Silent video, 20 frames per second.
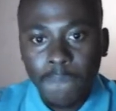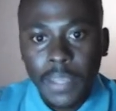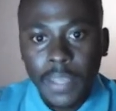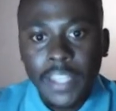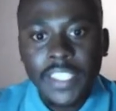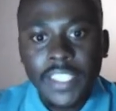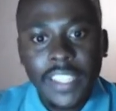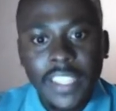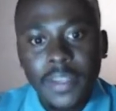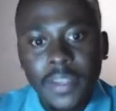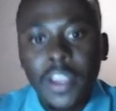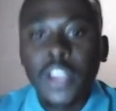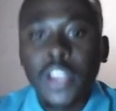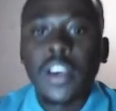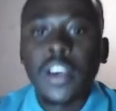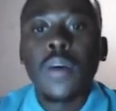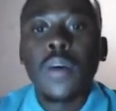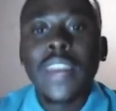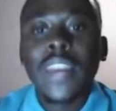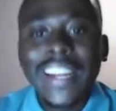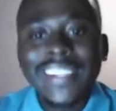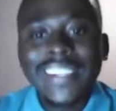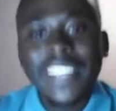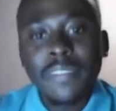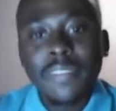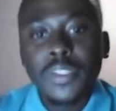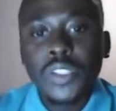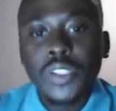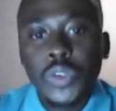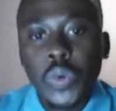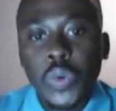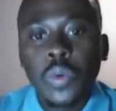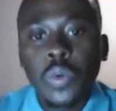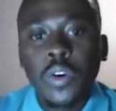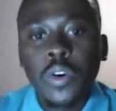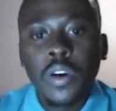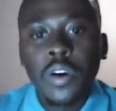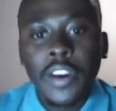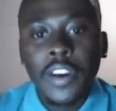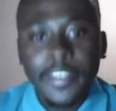Steps. Our next step is to
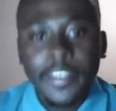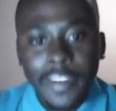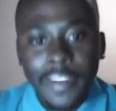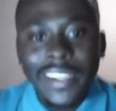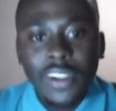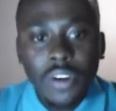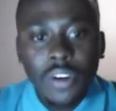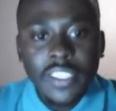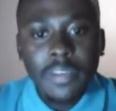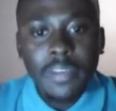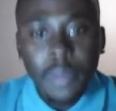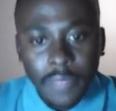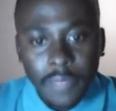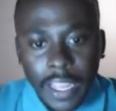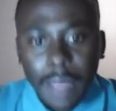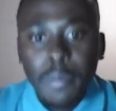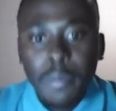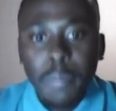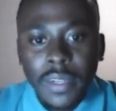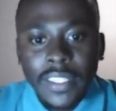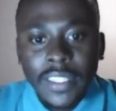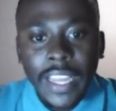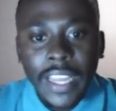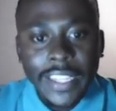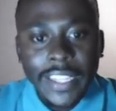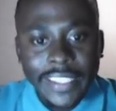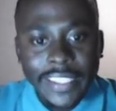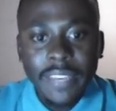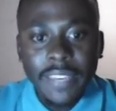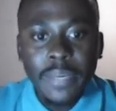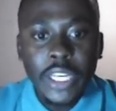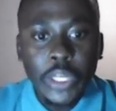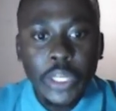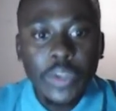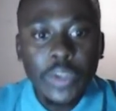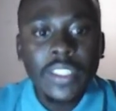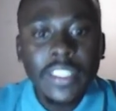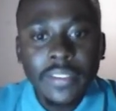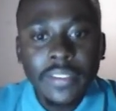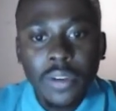refine the concept of the app, build a team
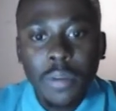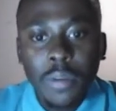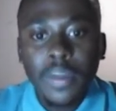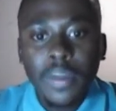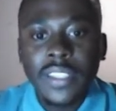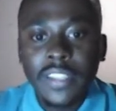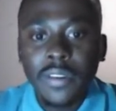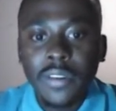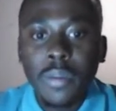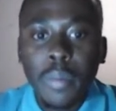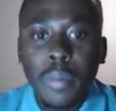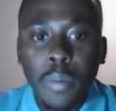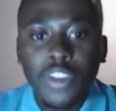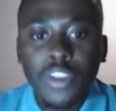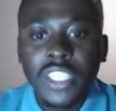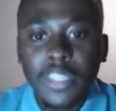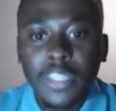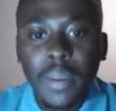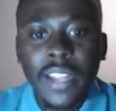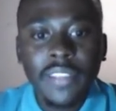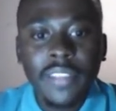including developers, develop a project plan,